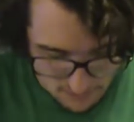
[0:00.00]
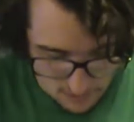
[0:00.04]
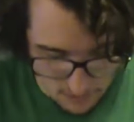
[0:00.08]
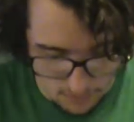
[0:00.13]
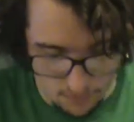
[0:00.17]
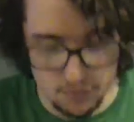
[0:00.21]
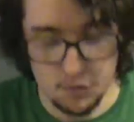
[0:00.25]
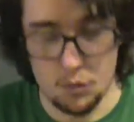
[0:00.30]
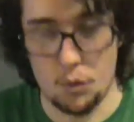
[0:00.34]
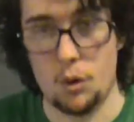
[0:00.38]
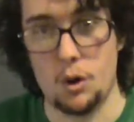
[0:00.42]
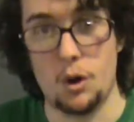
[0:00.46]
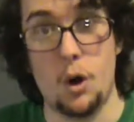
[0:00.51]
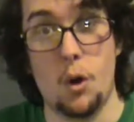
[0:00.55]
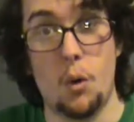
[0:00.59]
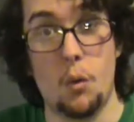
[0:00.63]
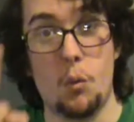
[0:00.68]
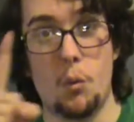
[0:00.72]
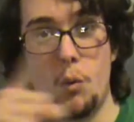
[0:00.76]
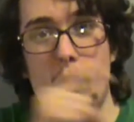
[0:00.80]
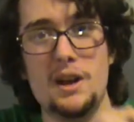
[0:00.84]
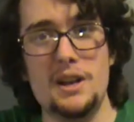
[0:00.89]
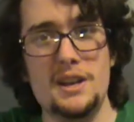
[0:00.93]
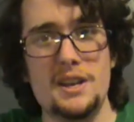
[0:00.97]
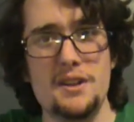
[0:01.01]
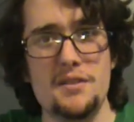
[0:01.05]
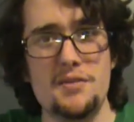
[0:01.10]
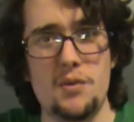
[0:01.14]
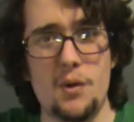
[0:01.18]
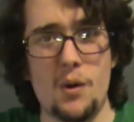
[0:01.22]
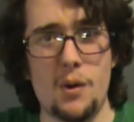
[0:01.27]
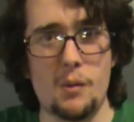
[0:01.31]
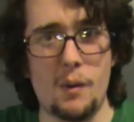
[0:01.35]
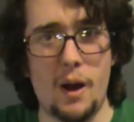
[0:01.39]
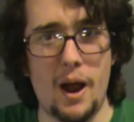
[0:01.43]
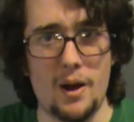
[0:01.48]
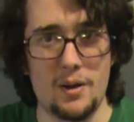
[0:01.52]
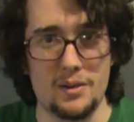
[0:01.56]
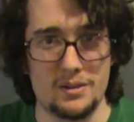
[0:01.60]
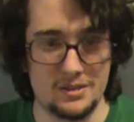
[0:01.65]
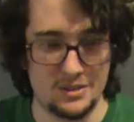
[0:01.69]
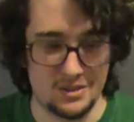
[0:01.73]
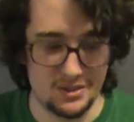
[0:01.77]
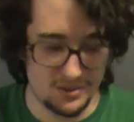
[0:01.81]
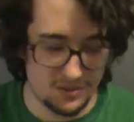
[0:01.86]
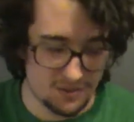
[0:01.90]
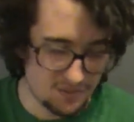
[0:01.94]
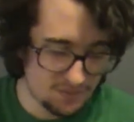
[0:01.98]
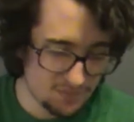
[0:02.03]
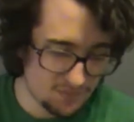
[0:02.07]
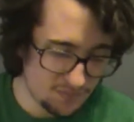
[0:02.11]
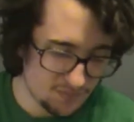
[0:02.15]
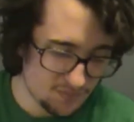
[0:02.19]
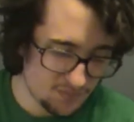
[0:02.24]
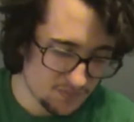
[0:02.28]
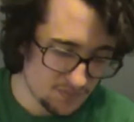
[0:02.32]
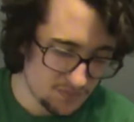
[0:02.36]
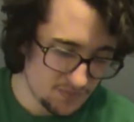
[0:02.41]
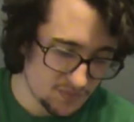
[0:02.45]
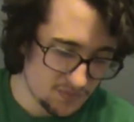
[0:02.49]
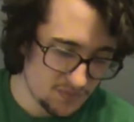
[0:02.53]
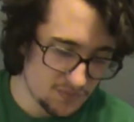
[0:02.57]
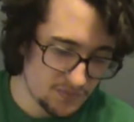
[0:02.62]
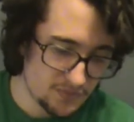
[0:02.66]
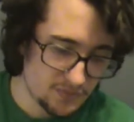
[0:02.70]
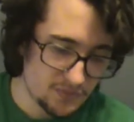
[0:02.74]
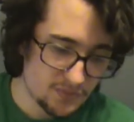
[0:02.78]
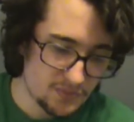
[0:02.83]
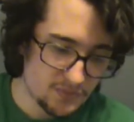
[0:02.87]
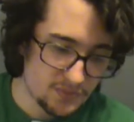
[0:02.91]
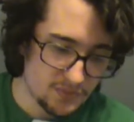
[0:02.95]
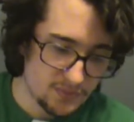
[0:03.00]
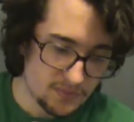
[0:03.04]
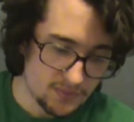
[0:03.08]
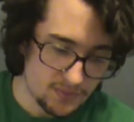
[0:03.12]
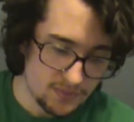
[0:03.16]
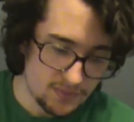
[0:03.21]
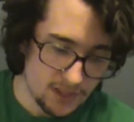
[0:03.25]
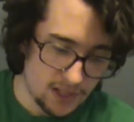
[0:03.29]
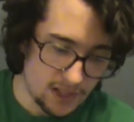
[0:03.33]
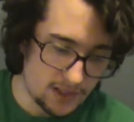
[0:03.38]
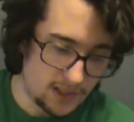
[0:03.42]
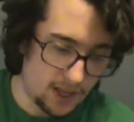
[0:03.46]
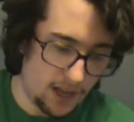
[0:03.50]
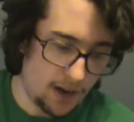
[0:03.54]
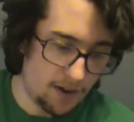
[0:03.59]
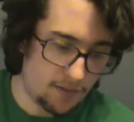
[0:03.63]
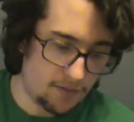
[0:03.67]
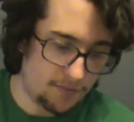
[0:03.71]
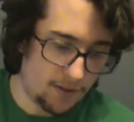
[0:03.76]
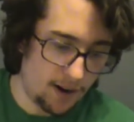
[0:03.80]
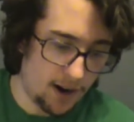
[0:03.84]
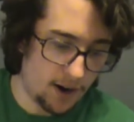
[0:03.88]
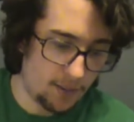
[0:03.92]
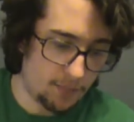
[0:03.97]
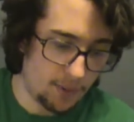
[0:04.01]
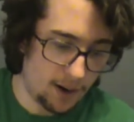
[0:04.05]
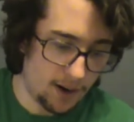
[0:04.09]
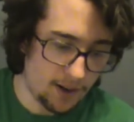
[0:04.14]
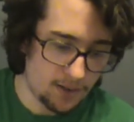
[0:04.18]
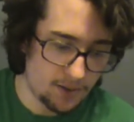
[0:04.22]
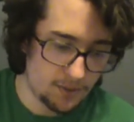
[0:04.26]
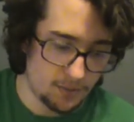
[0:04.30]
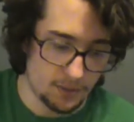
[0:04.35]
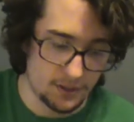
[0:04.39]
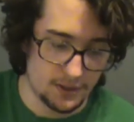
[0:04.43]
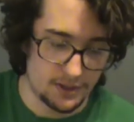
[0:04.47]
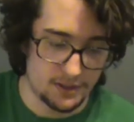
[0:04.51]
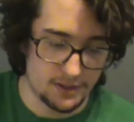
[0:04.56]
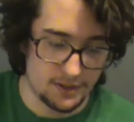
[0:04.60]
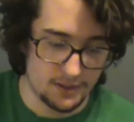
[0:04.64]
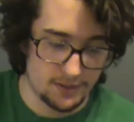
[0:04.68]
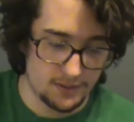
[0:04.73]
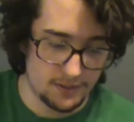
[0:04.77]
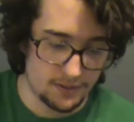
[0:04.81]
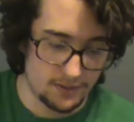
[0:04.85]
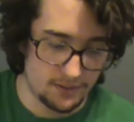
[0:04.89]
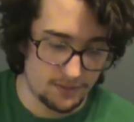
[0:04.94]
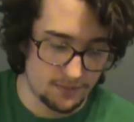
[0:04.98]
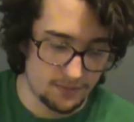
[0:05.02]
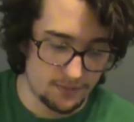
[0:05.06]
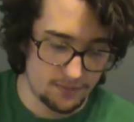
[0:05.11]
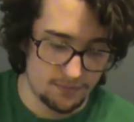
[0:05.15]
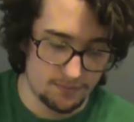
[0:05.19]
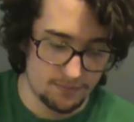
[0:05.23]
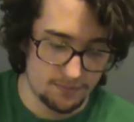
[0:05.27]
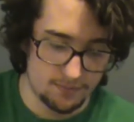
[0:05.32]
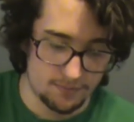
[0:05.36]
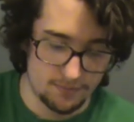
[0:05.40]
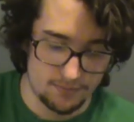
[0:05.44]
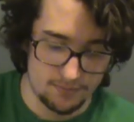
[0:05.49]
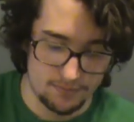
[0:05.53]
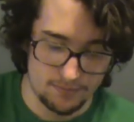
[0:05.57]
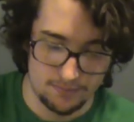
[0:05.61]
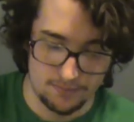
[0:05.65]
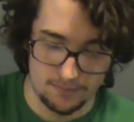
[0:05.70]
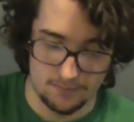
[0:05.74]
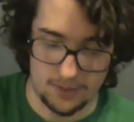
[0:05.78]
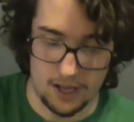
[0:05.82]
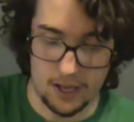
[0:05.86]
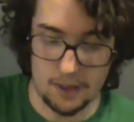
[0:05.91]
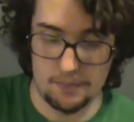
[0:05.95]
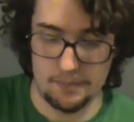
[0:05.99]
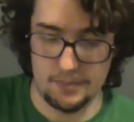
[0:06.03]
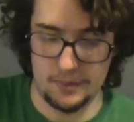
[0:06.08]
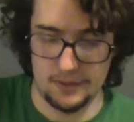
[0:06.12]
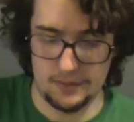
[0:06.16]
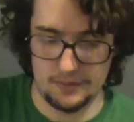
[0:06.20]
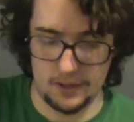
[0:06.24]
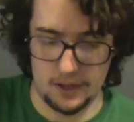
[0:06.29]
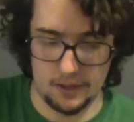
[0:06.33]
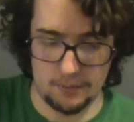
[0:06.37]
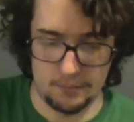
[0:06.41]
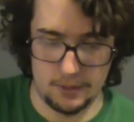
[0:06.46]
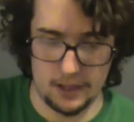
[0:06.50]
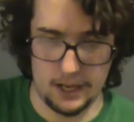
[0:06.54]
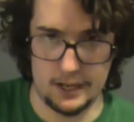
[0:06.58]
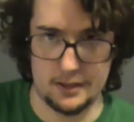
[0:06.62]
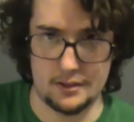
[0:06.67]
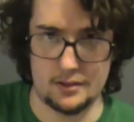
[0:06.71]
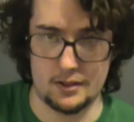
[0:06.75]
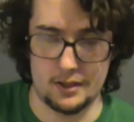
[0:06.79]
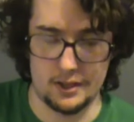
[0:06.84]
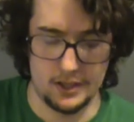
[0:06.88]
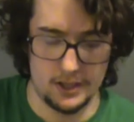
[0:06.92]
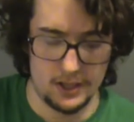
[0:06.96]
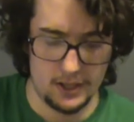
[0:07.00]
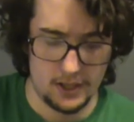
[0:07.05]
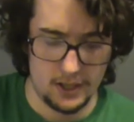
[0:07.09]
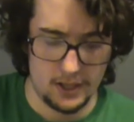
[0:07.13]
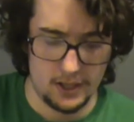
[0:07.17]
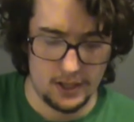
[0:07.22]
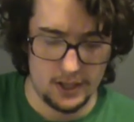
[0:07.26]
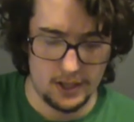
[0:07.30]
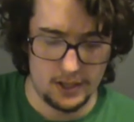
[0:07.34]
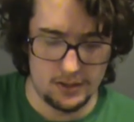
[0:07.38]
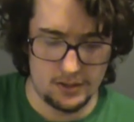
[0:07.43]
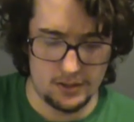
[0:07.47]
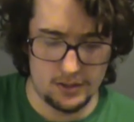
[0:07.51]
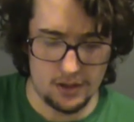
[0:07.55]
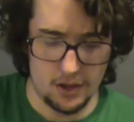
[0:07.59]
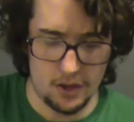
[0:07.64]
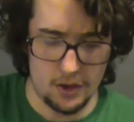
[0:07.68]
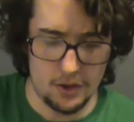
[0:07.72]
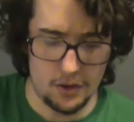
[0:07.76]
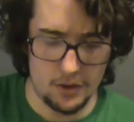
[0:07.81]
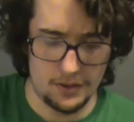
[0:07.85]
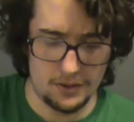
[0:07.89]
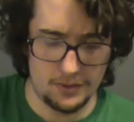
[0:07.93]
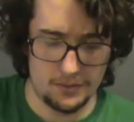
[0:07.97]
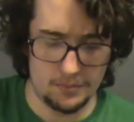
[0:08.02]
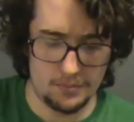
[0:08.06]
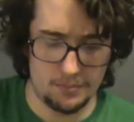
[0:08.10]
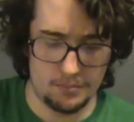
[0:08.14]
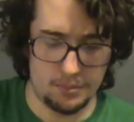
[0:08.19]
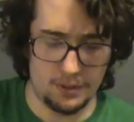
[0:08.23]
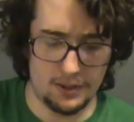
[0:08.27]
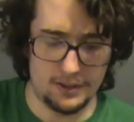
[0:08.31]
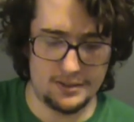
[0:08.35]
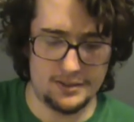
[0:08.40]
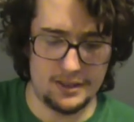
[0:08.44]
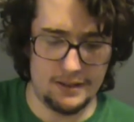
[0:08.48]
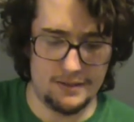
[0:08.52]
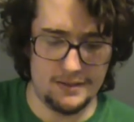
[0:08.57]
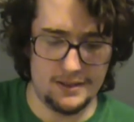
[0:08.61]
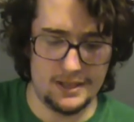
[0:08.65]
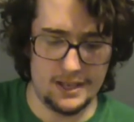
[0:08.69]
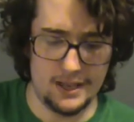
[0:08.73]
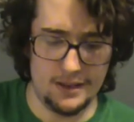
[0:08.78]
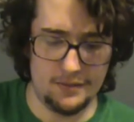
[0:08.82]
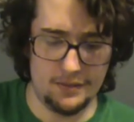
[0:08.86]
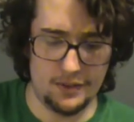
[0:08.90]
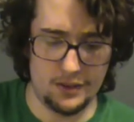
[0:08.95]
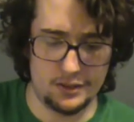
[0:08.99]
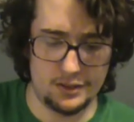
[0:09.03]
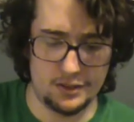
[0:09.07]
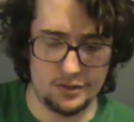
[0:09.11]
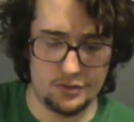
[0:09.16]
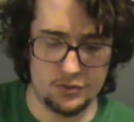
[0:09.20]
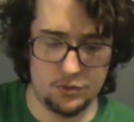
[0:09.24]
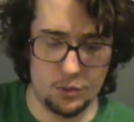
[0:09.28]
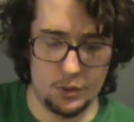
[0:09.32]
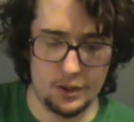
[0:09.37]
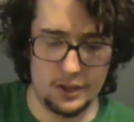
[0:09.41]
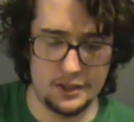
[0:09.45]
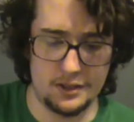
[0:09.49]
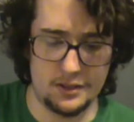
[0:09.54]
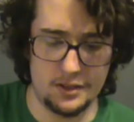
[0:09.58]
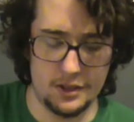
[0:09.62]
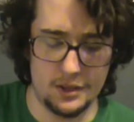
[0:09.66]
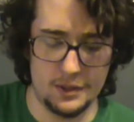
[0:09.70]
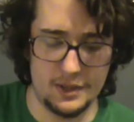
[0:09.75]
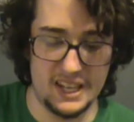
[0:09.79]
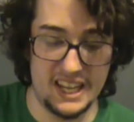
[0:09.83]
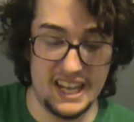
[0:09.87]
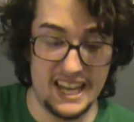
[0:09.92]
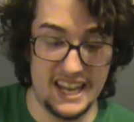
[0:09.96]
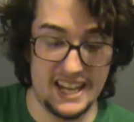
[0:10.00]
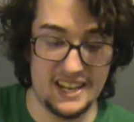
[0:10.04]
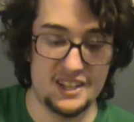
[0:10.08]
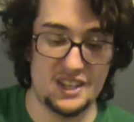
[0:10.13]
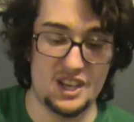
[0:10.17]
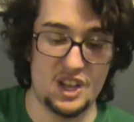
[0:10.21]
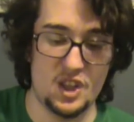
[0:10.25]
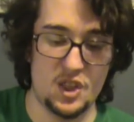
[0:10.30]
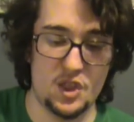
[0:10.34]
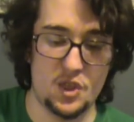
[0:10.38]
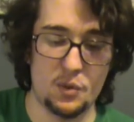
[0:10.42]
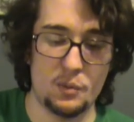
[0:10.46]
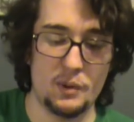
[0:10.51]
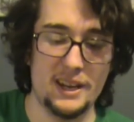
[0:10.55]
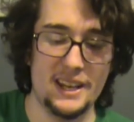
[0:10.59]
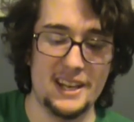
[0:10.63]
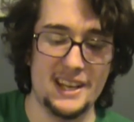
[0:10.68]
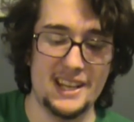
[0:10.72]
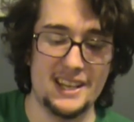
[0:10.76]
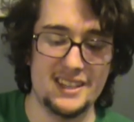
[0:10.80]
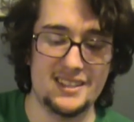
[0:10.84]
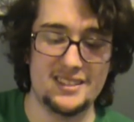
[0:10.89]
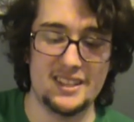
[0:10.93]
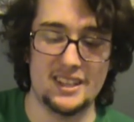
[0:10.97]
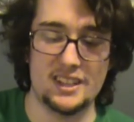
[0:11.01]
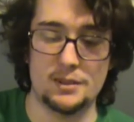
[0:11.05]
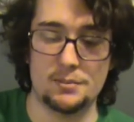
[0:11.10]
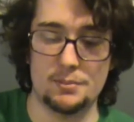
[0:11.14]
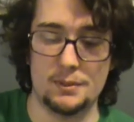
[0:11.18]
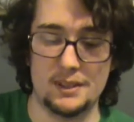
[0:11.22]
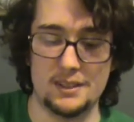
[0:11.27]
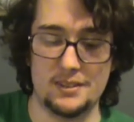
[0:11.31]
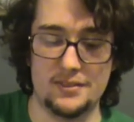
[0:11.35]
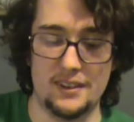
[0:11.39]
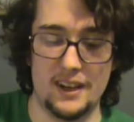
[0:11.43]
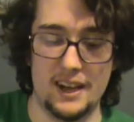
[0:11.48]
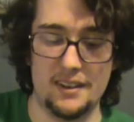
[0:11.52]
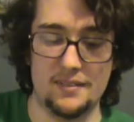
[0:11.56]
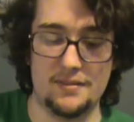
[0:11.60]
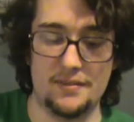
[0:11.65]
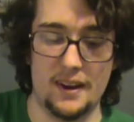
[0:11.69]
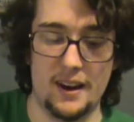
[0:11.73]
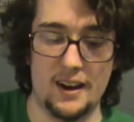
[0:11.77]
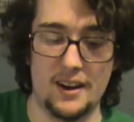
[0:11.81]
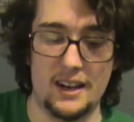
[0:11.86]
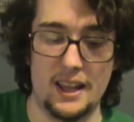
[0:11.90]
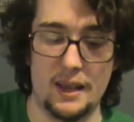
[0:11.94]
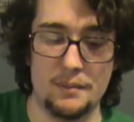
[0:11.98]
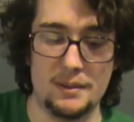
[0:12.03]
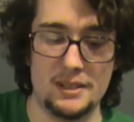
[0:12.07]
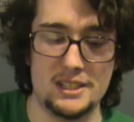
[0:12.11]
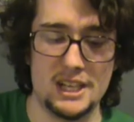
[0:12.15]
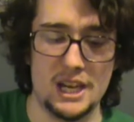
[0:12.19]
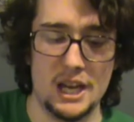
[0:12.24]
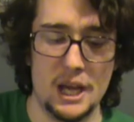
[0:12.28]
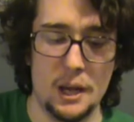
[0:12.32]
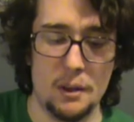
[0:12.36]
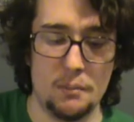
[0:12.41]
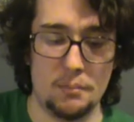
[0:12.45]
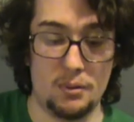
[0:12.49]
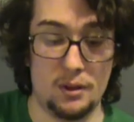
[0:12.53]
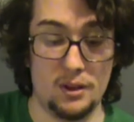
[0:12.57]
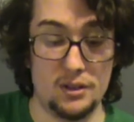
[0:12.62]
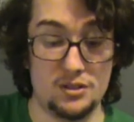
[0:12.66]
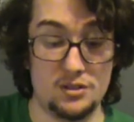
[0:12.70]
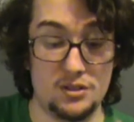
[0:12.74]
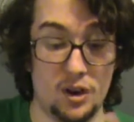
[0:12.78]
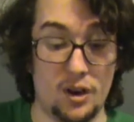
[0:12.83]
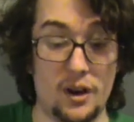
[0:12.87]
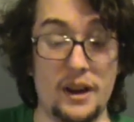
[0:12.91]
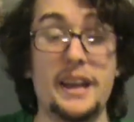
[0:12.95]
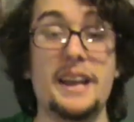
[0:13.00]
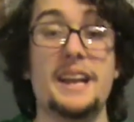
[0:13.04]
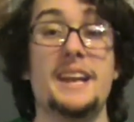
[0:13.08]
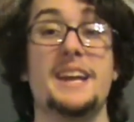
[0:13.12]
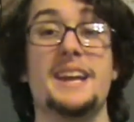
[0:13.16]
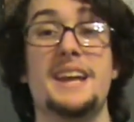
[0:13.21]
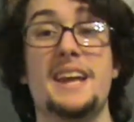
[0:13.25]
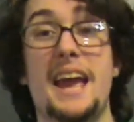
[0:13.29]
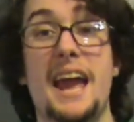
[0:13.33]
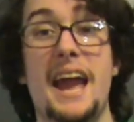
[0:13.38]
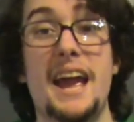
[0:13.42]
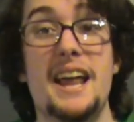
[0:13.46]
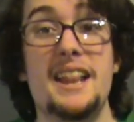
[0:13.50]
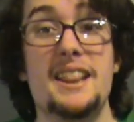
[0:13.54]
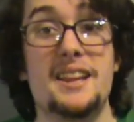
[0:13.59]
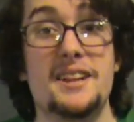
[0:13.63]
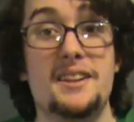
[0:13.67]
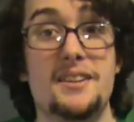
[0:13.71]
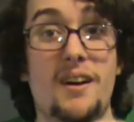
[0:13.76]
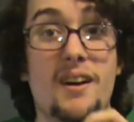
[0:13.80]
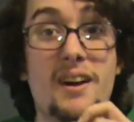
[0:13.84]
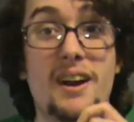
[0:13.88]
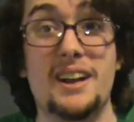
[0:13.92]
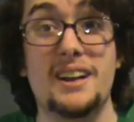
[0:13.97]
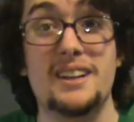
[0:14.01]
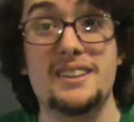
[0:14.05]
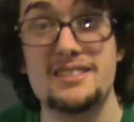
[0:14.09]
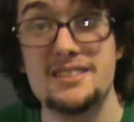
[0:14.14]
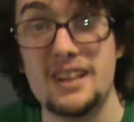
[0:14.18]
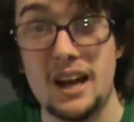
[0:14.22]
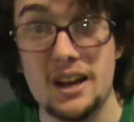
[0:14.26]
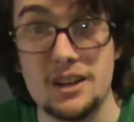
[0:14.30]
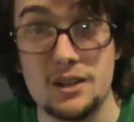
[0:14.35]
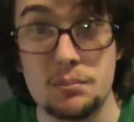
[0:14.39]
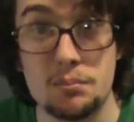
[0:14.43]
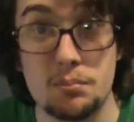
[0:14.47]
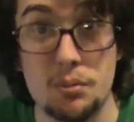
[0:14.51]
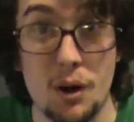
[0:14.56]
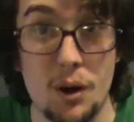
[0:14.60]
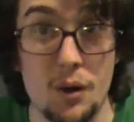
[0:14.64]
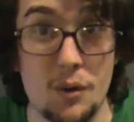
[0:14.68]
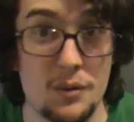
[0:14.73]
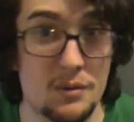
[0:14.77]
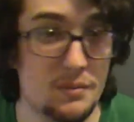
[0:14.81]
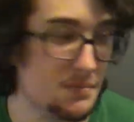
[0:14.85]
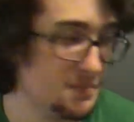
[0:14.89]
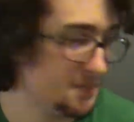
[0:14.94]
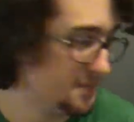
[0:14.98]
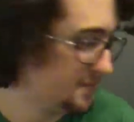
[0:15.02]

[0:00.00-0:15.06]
for 1d4 rounds. They have fire breath, which I beefed up actually. It's plus 17 versus fortitude, hit 3d6 plus 5 fire damage plus target, and the target is knocked prone.